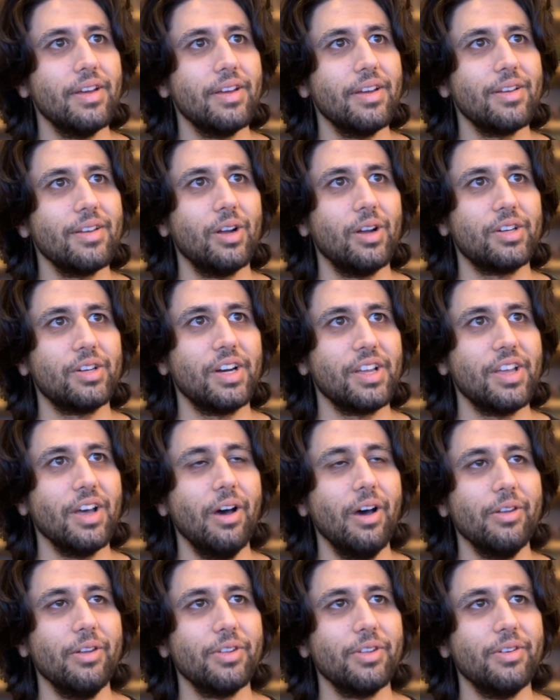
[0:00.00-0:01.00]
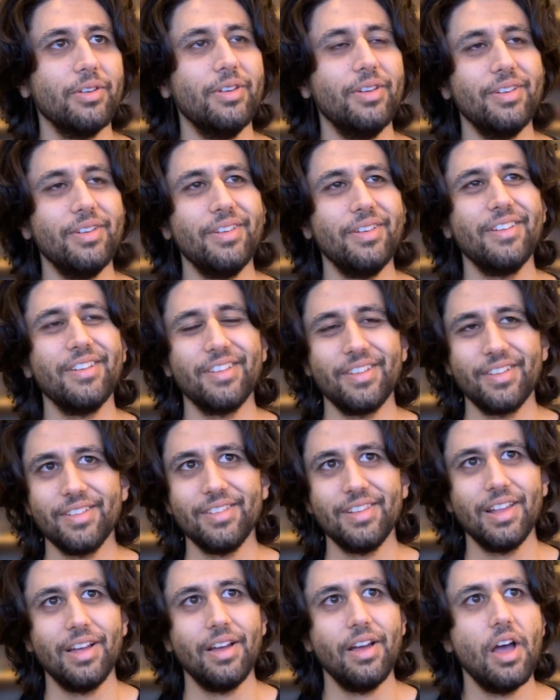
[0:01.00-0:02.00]
Gotrek Trent
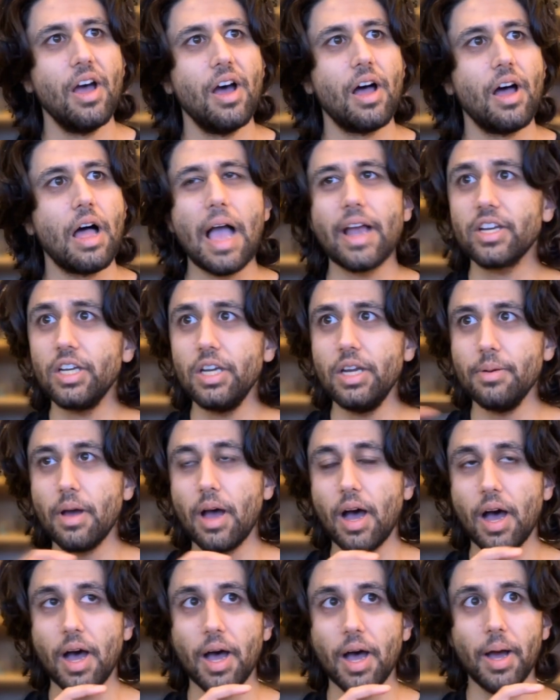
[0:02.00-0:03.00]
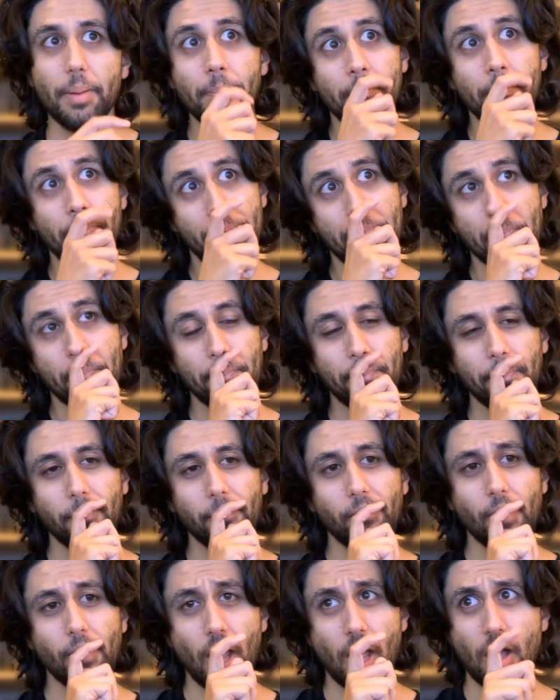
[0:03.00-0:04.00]
I Actually, um,
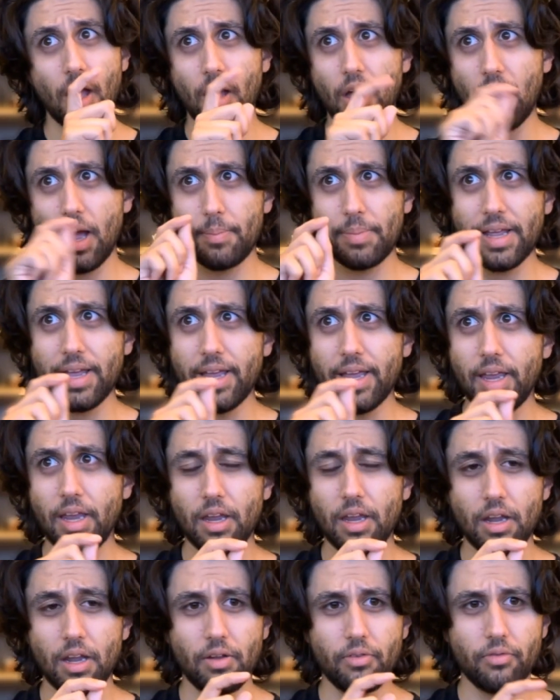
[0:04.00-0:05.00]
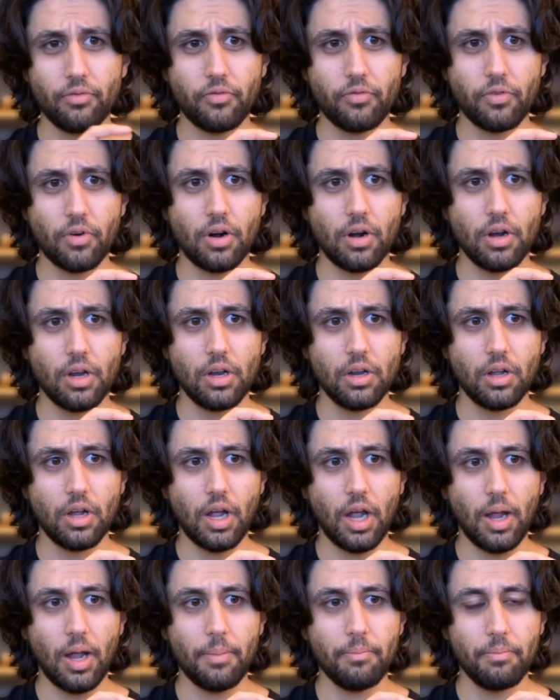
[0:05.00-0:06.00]
I play for
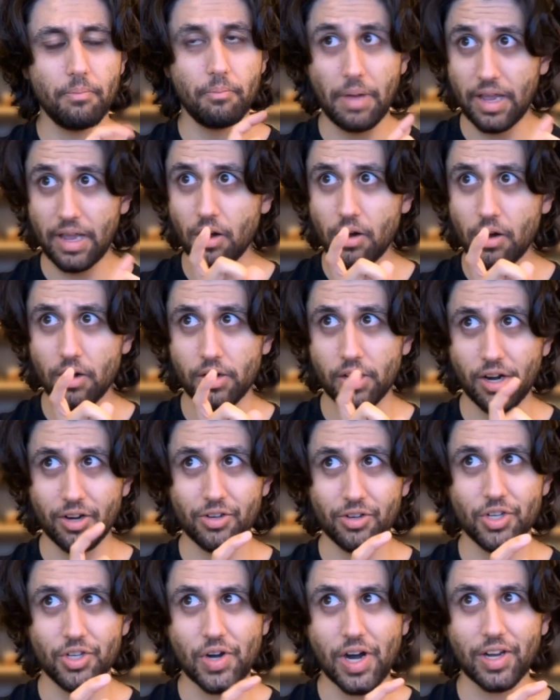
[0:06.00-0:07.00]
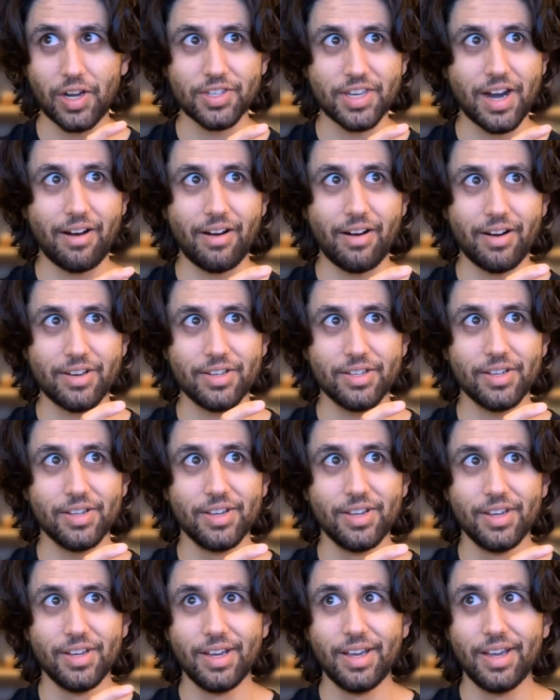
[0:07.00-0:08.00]
um, my current Dungeons and Dragons character
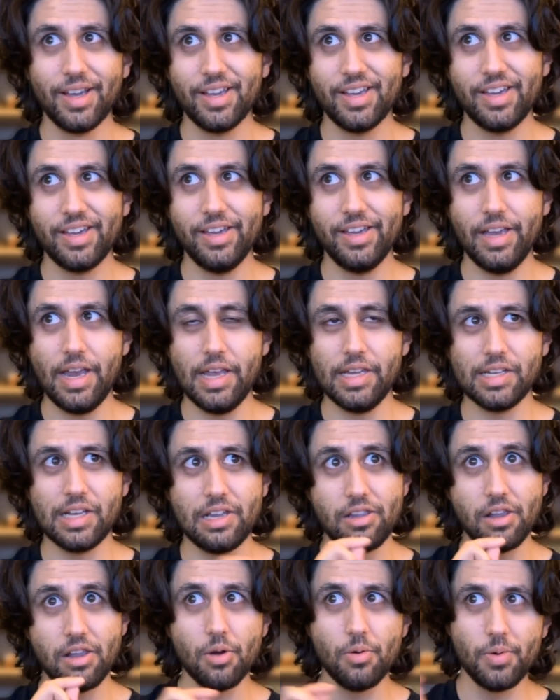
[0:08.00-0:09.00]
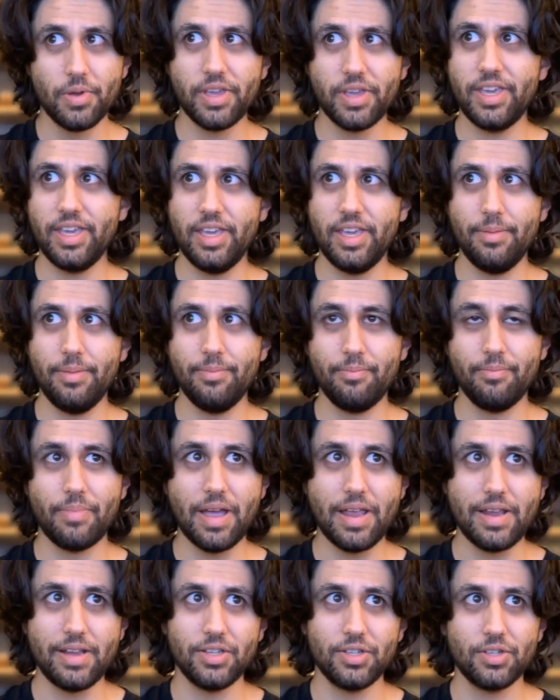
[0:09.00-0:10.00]
is low key
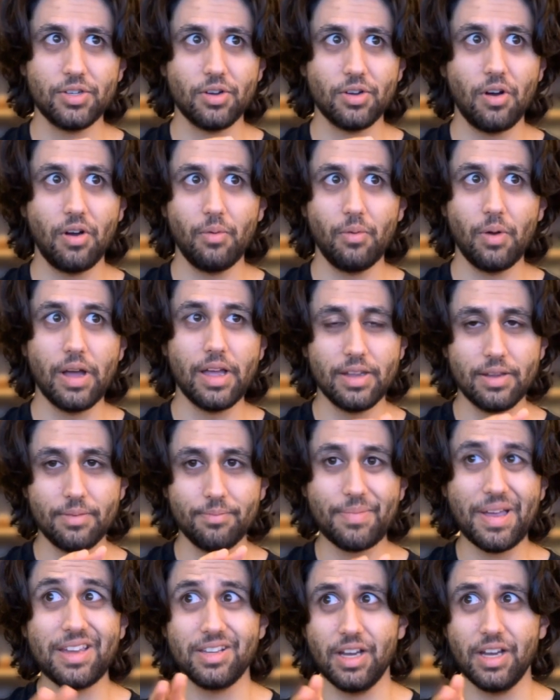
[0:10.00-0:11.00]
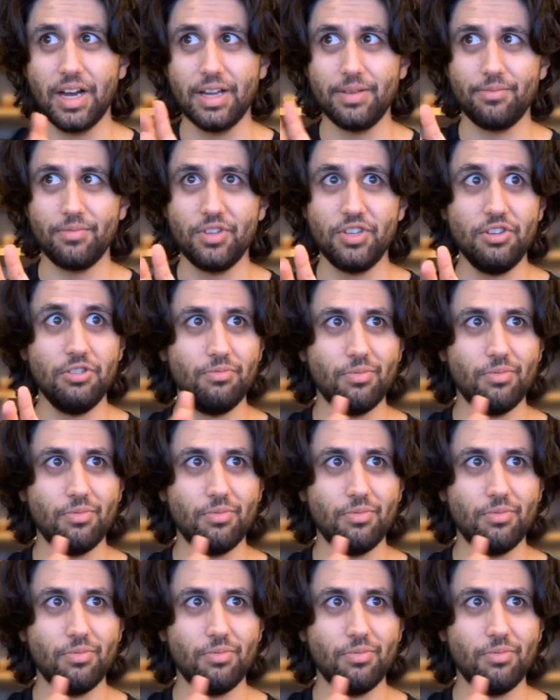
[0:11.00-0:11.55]
based, but basically I you,